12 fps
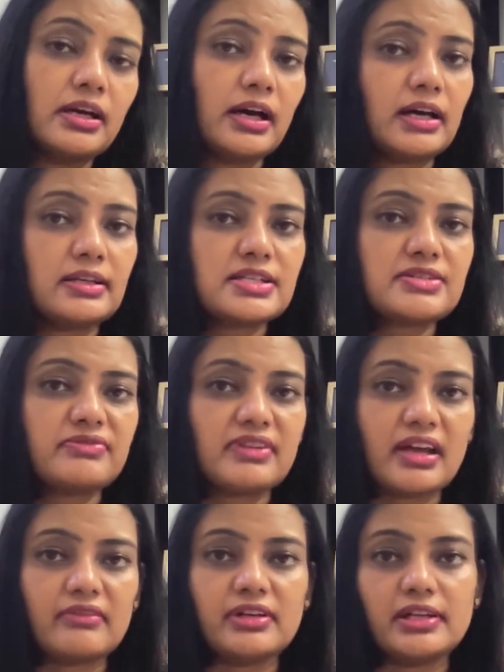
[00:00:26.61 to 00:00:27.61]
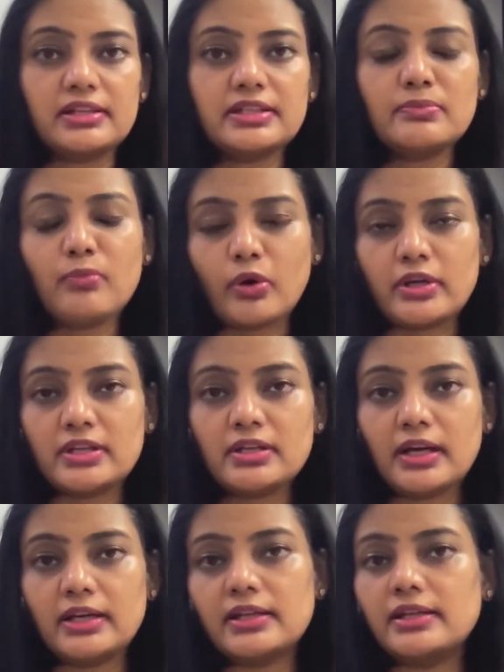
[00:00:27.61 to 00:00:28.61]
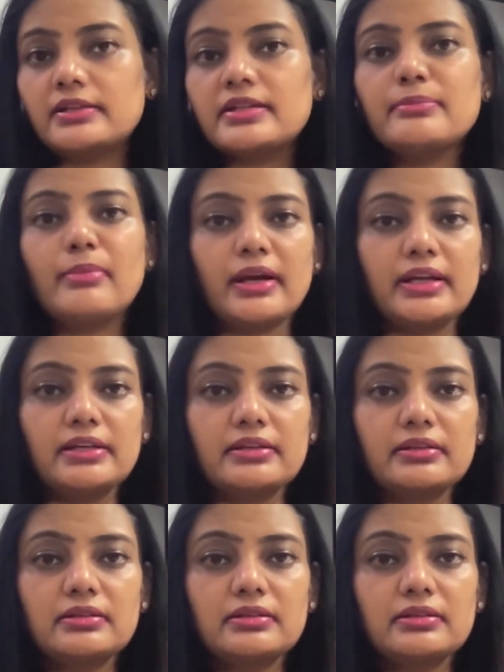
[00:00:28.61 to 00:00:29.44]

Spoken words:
unless we have a healthy body and a healthy mind.